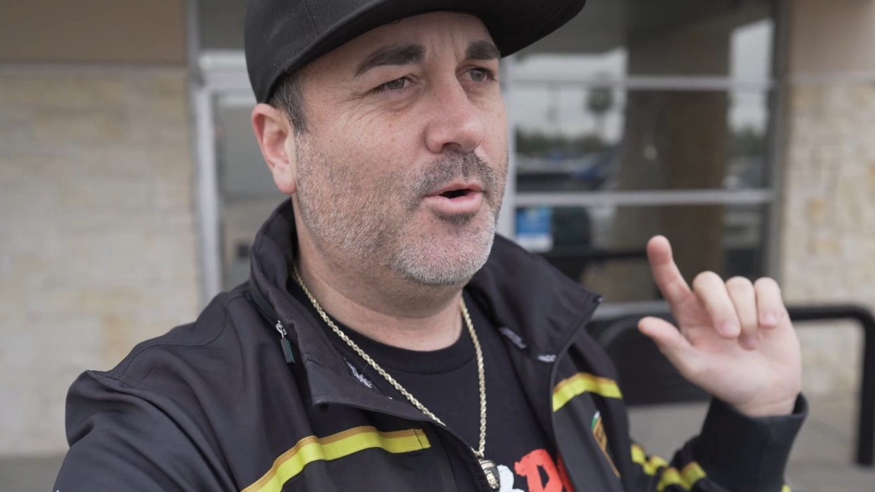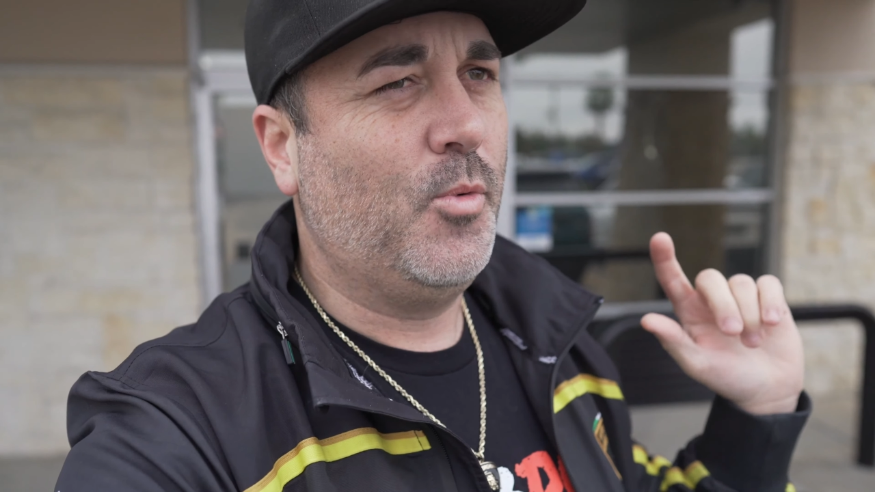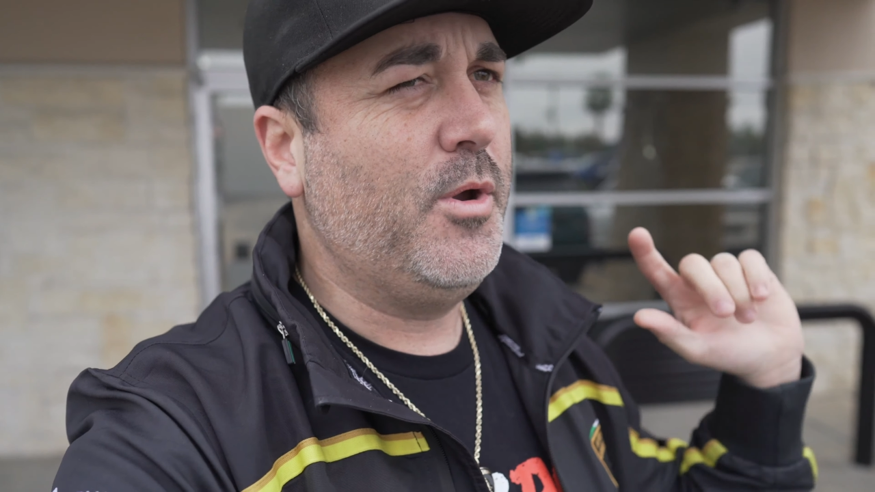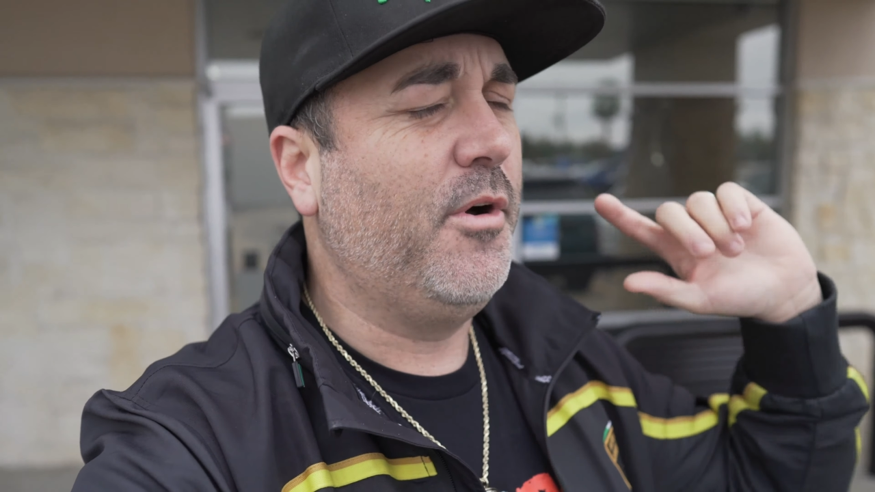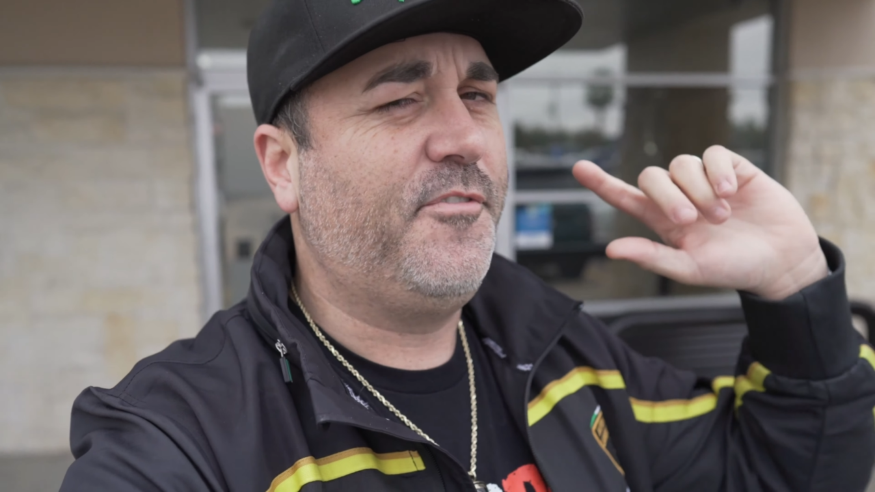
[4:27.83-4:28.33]

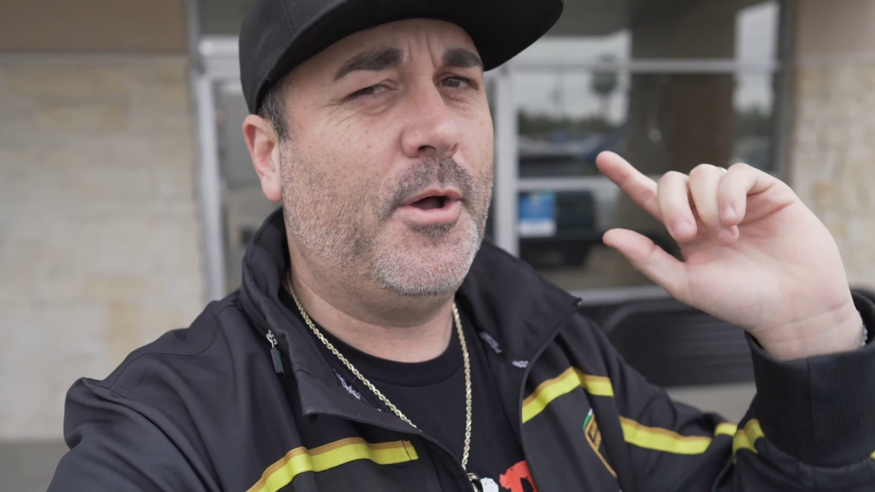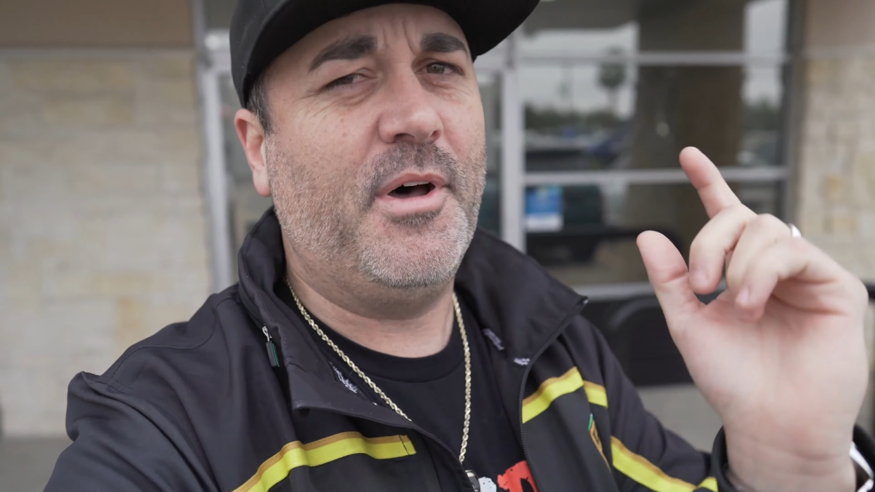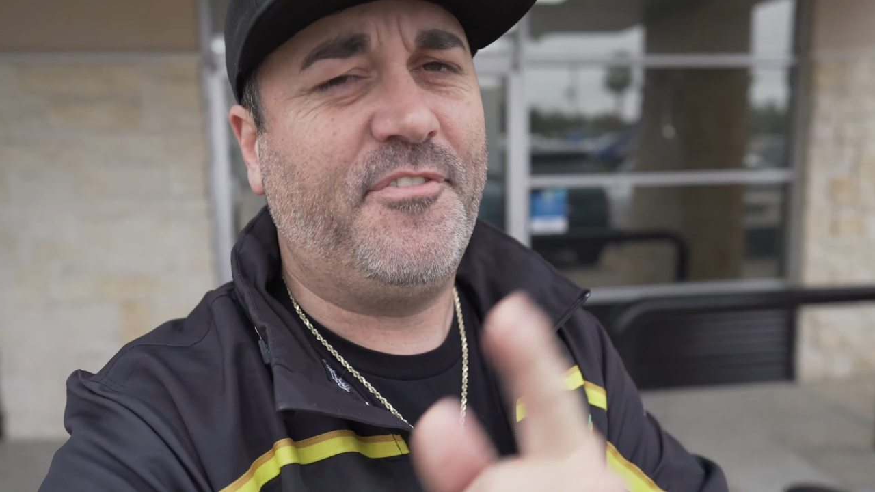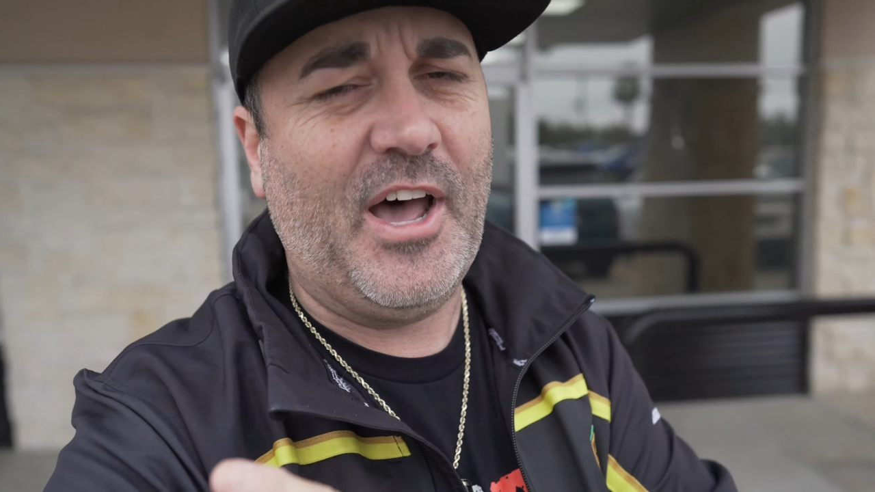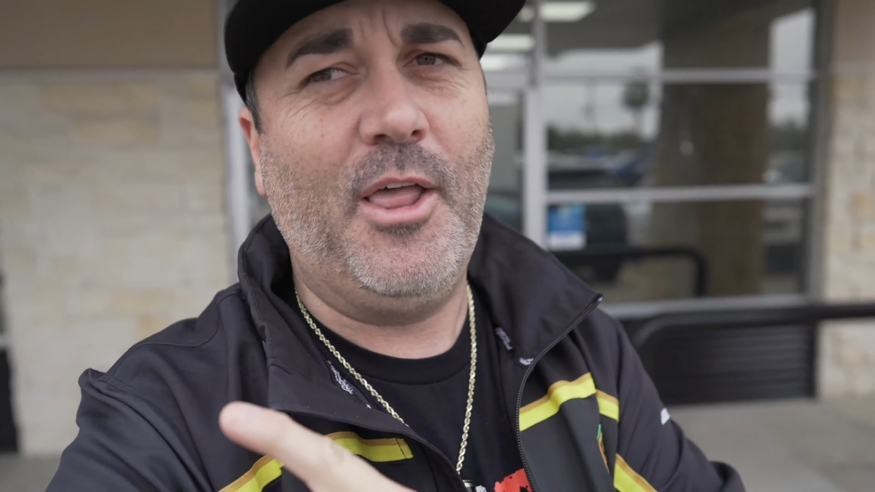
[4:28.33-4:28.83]
we will film
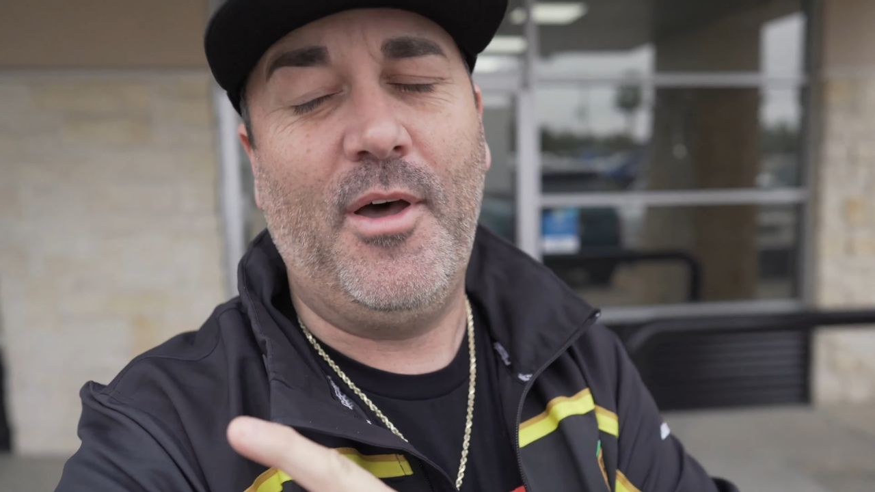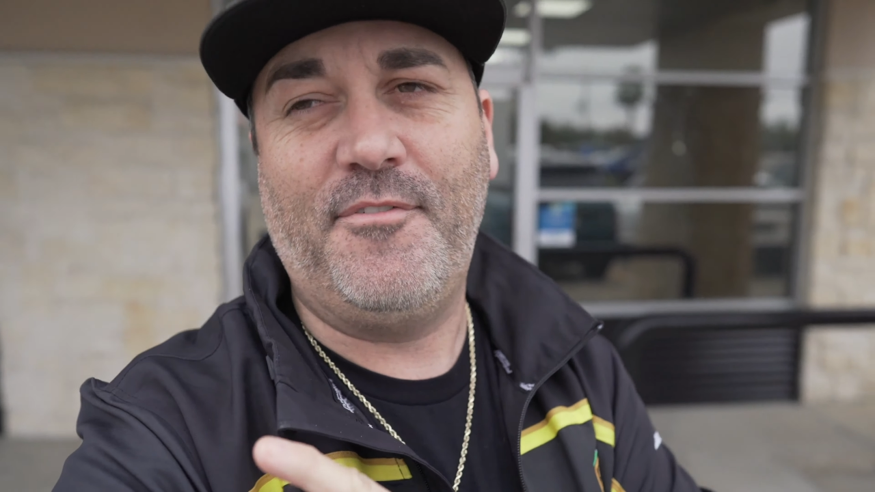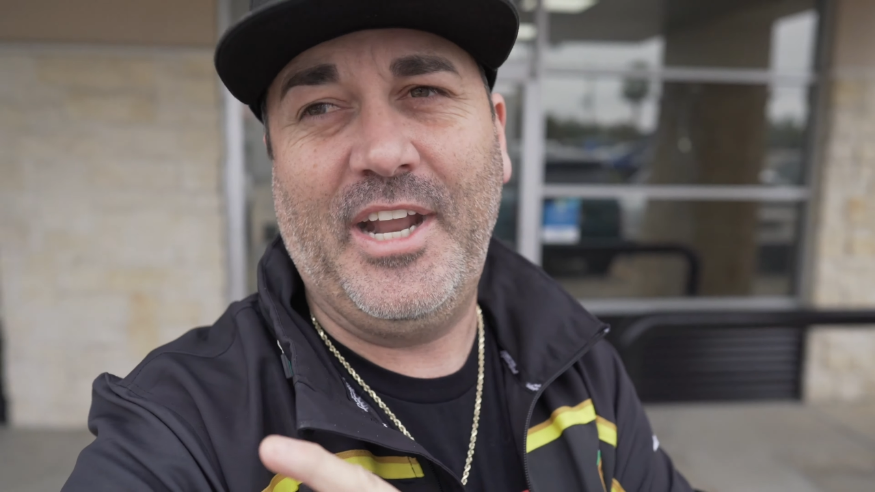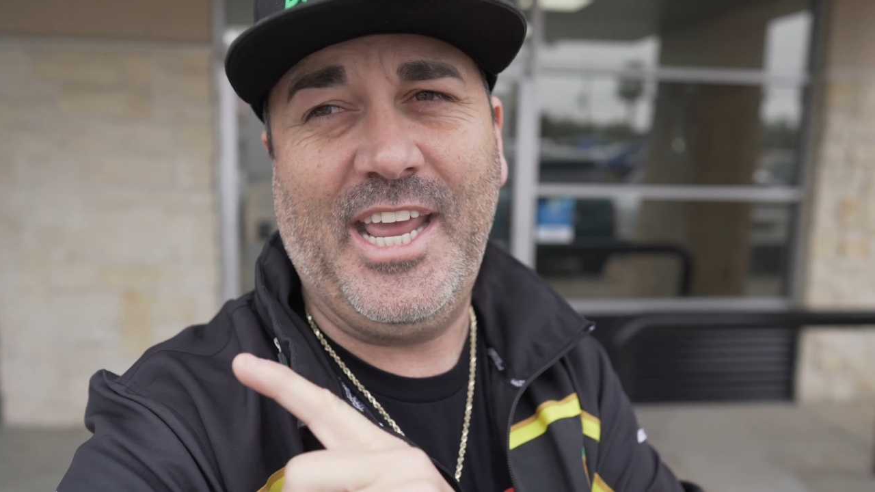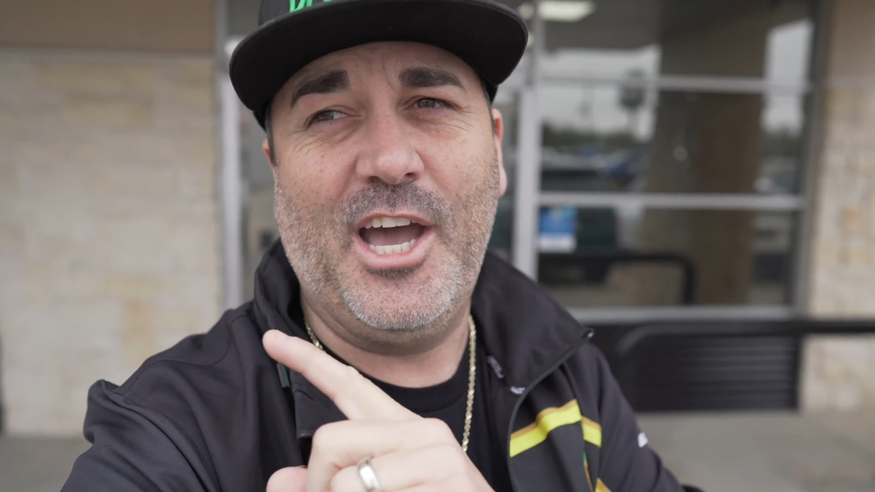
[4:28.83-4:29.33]
a follow-up
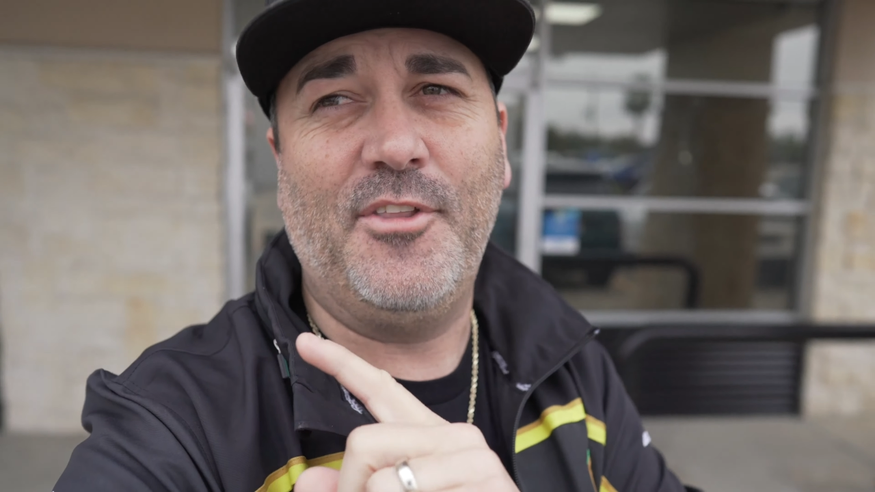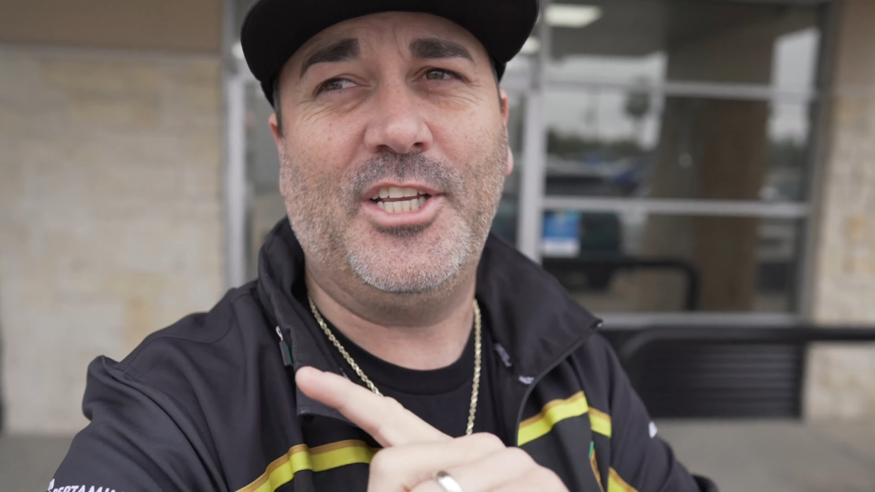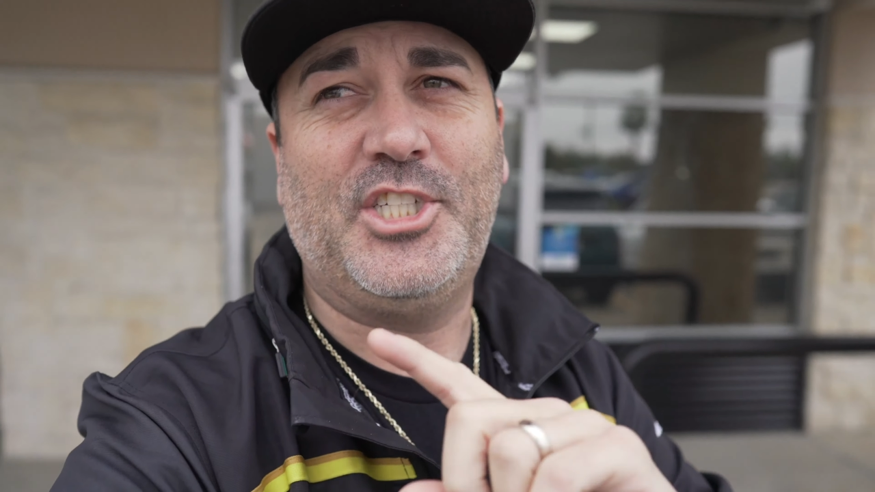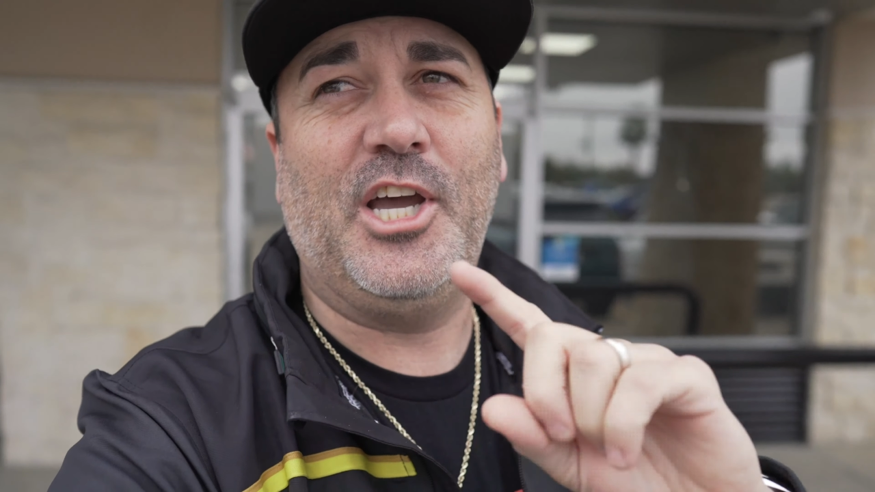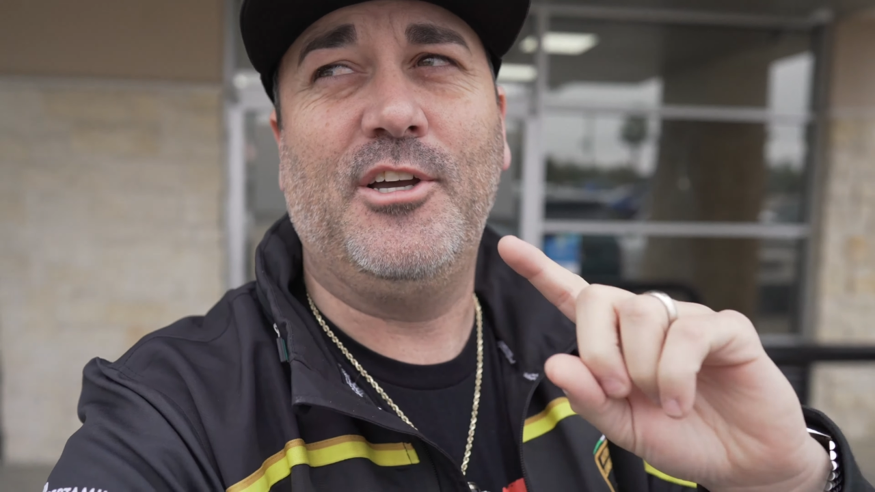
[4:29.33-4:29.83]
video that
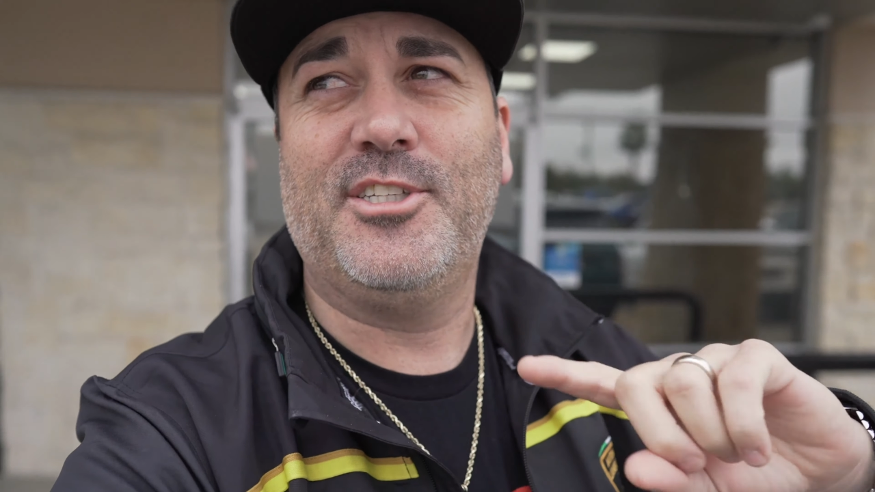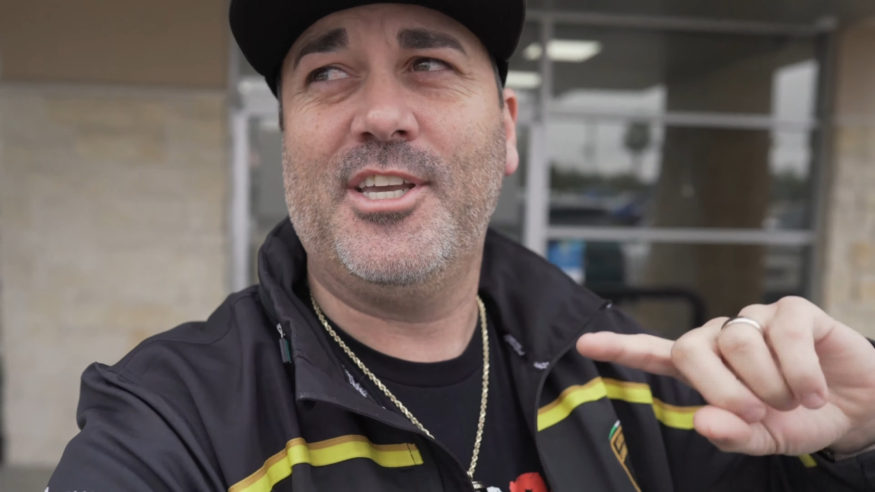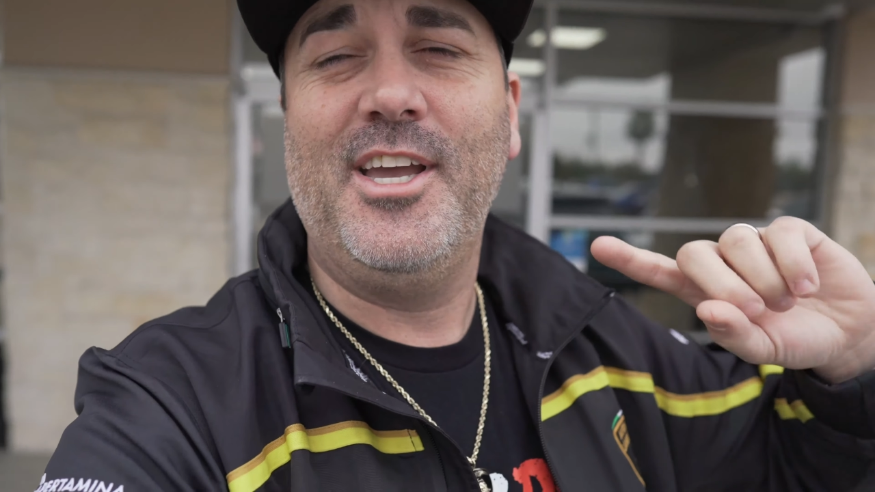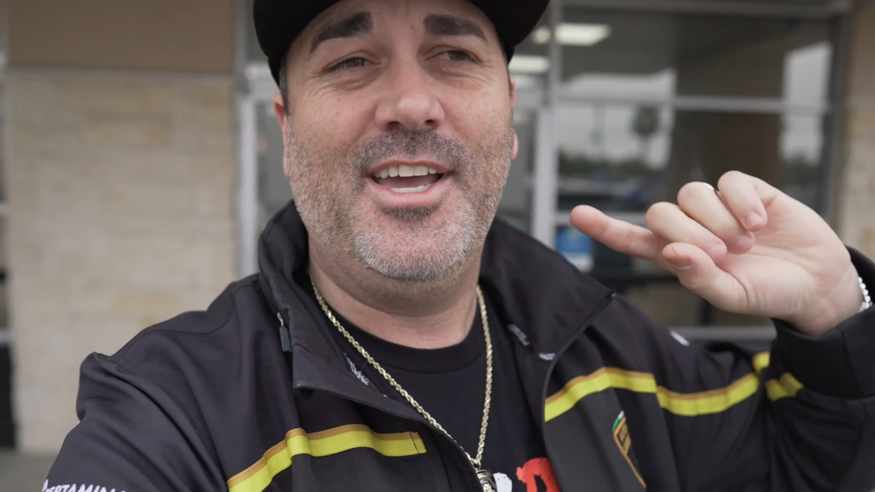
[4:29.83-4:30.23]
shows